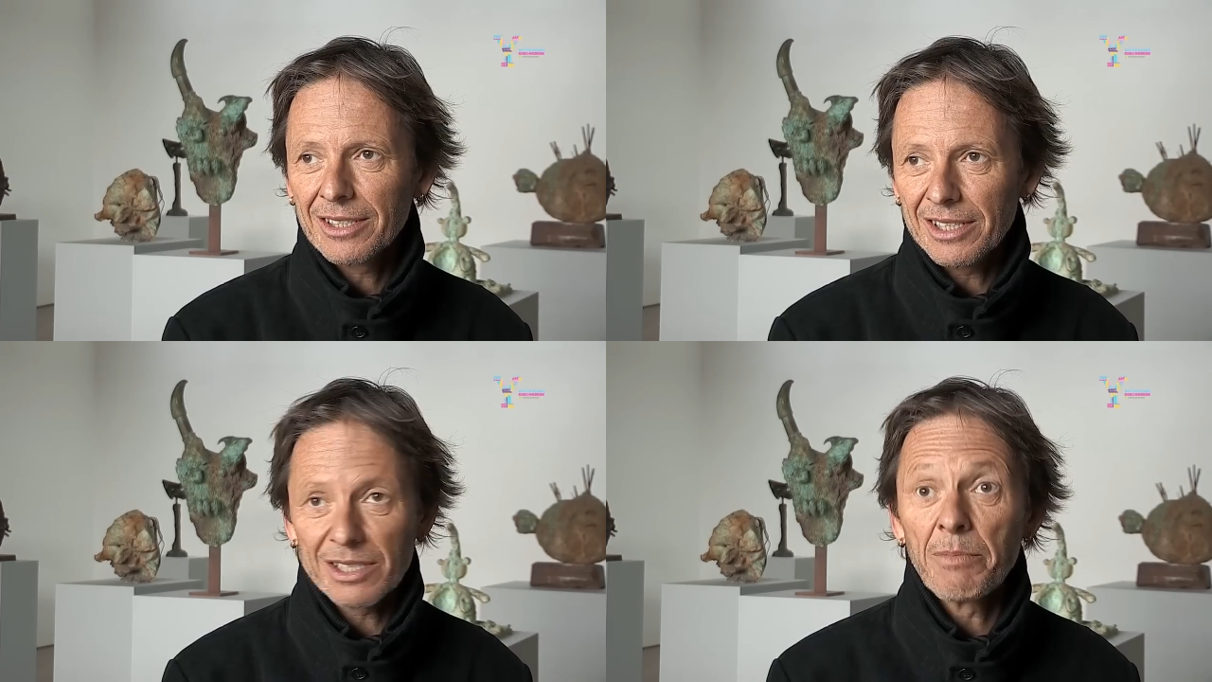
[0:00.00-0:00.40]

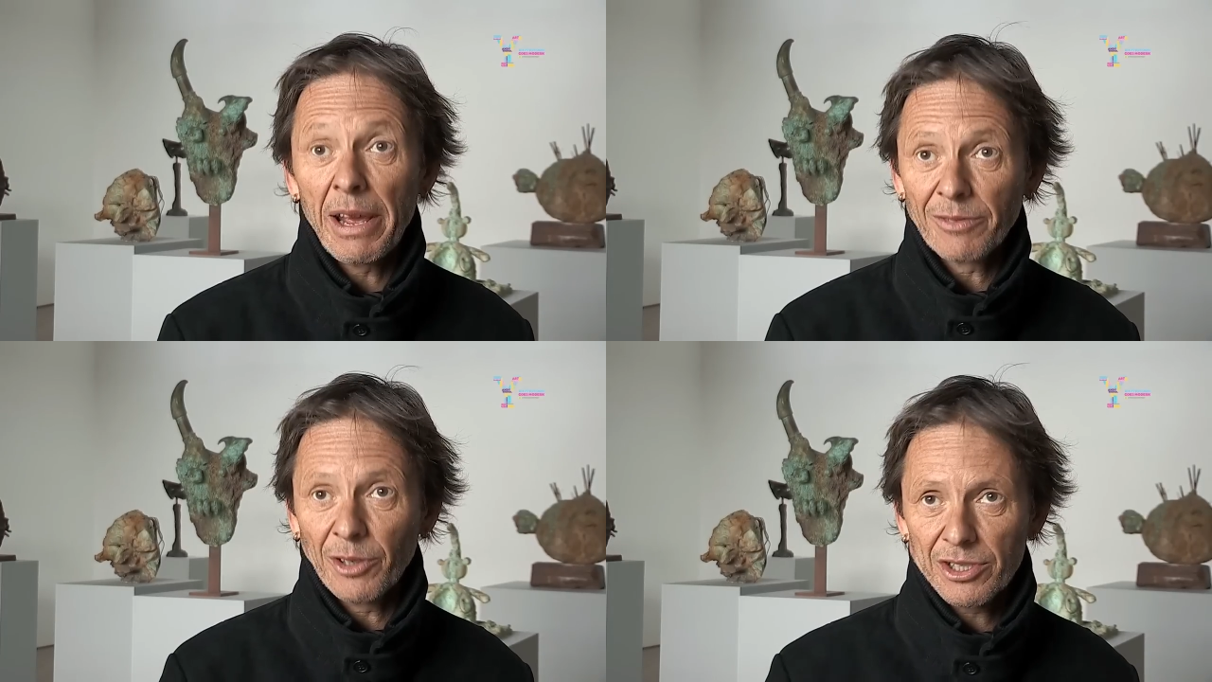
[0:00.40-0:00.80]
is
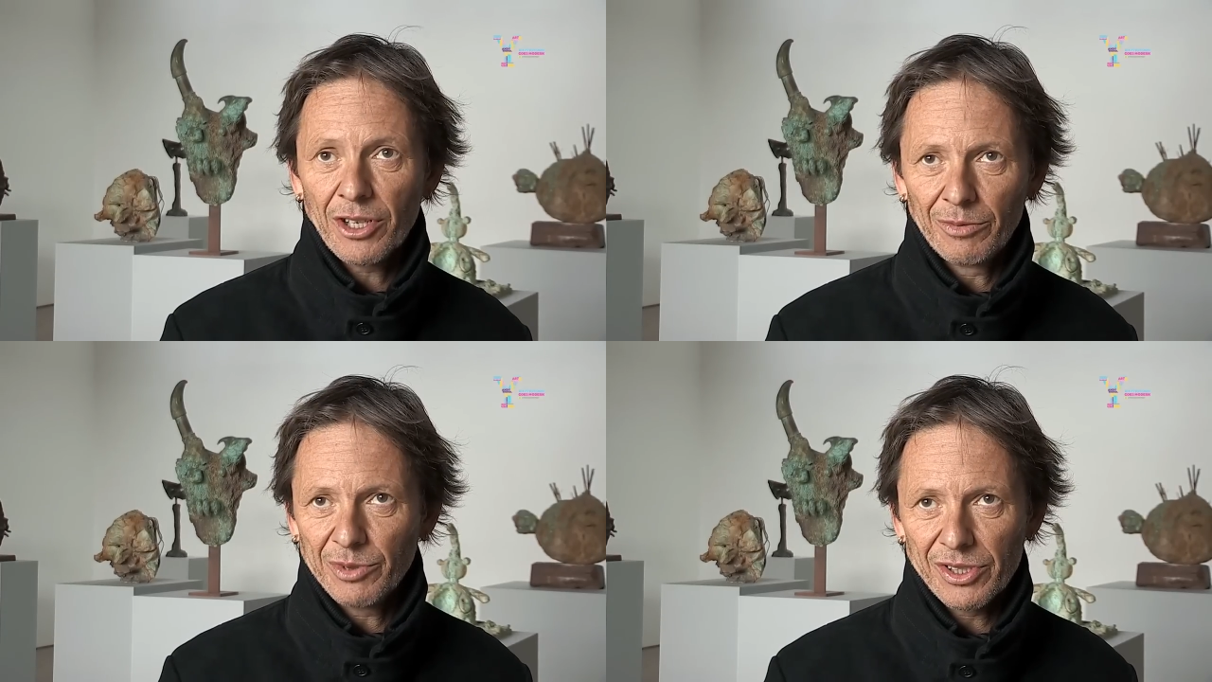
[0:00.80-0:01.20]
made for the
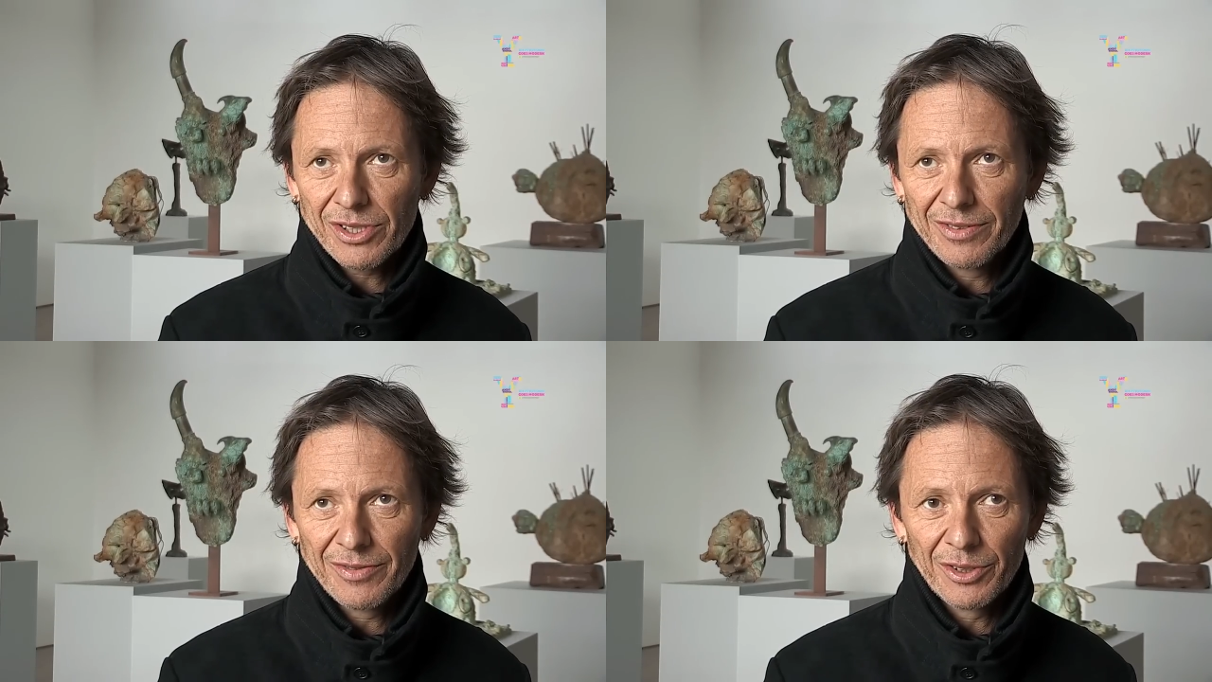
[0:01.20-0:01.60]

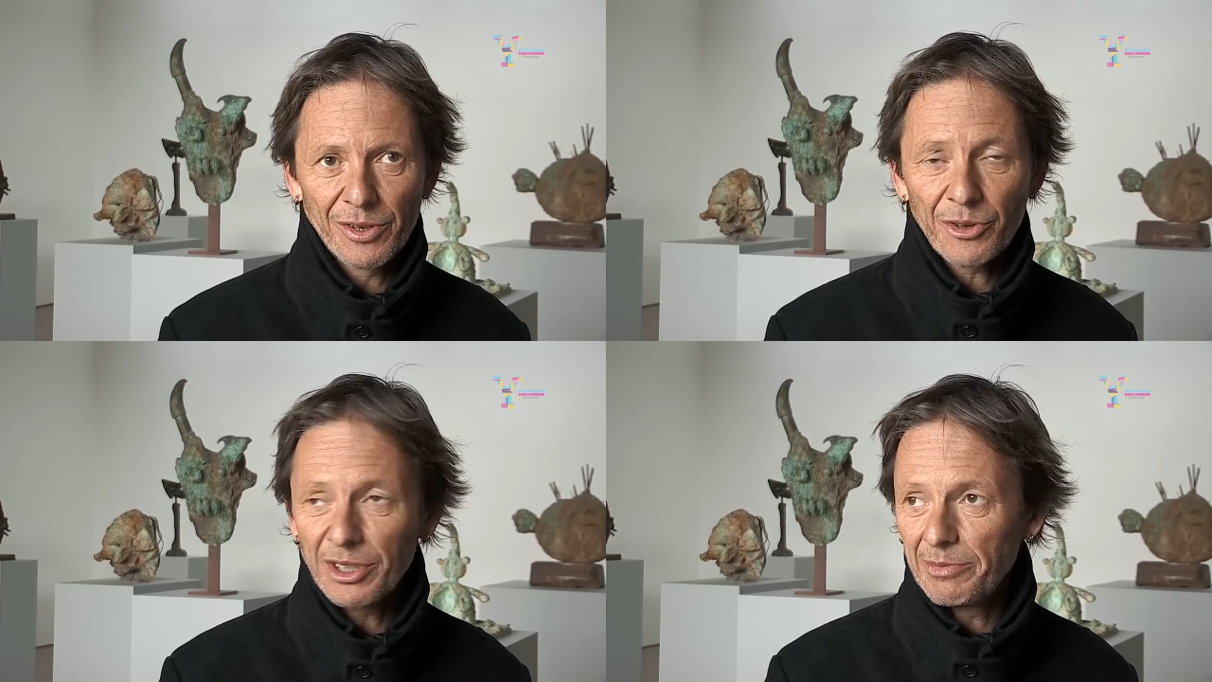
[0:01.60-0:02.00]
sculptors, for the
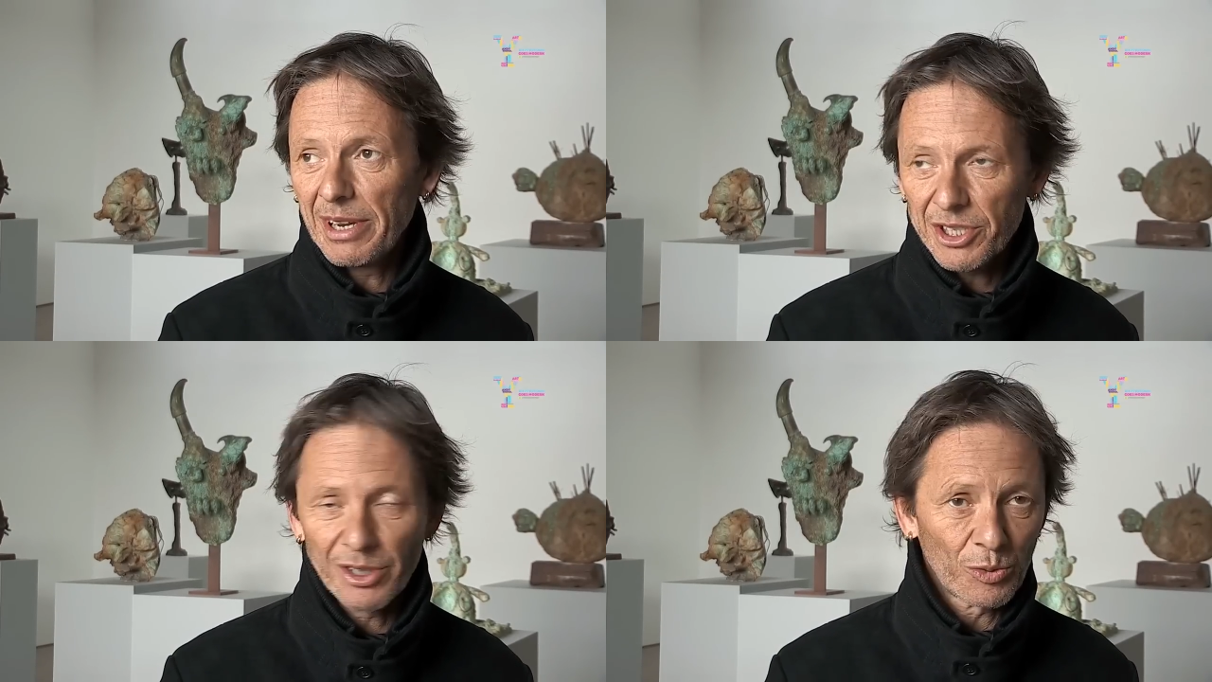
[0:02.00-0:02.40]

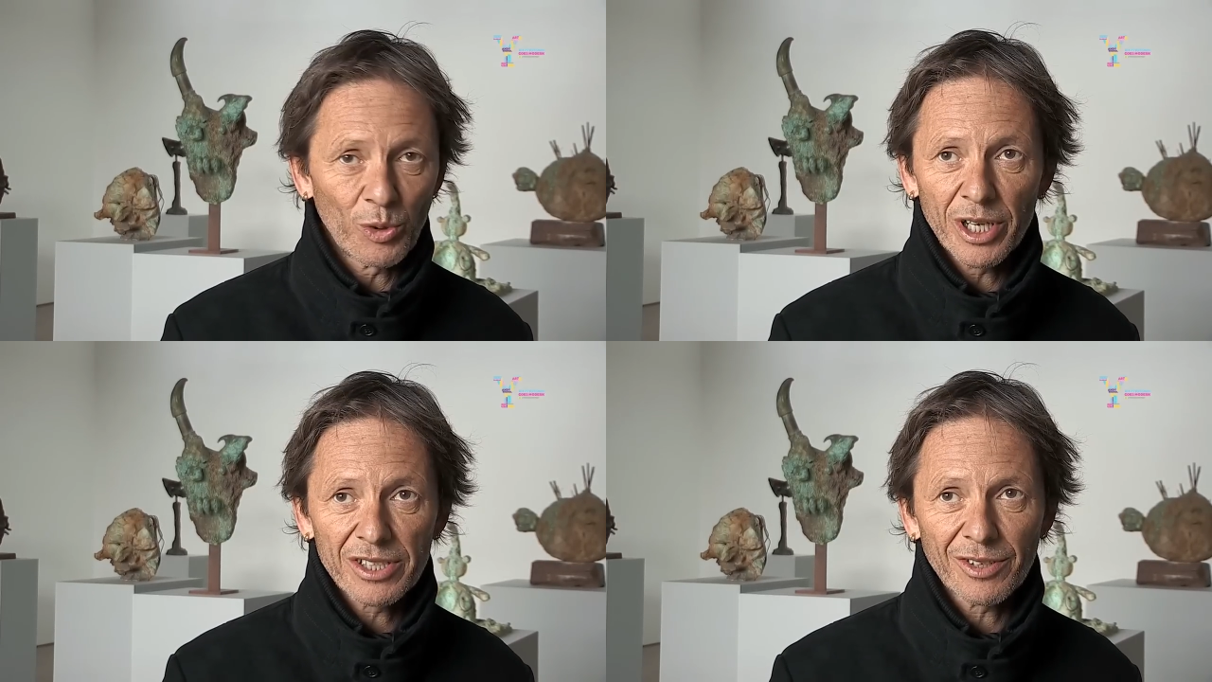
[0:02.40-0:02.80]
three-dimensional
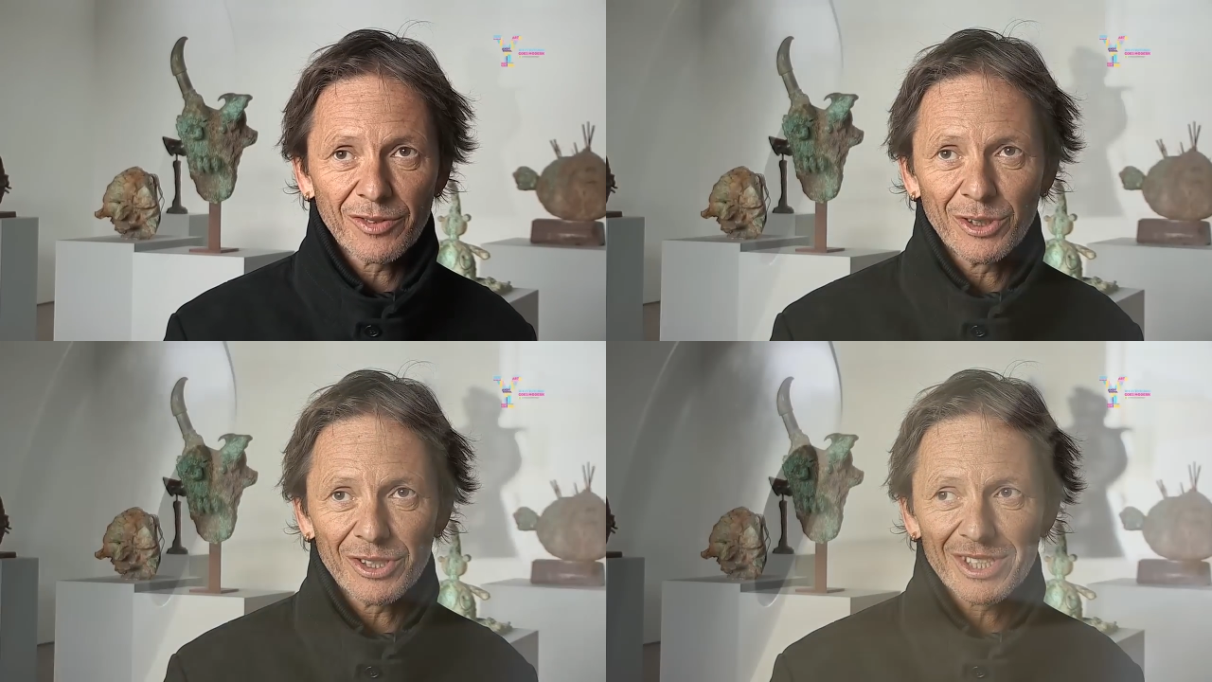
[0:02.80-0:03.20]
works,
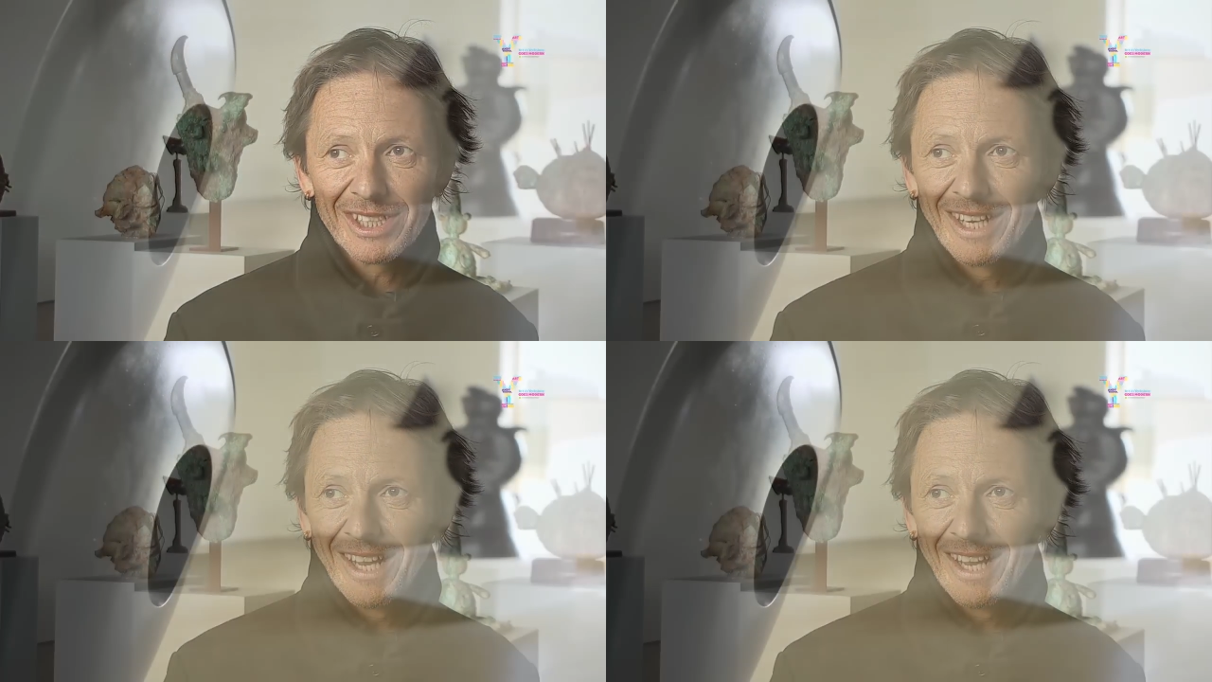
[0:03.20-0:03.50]
of course.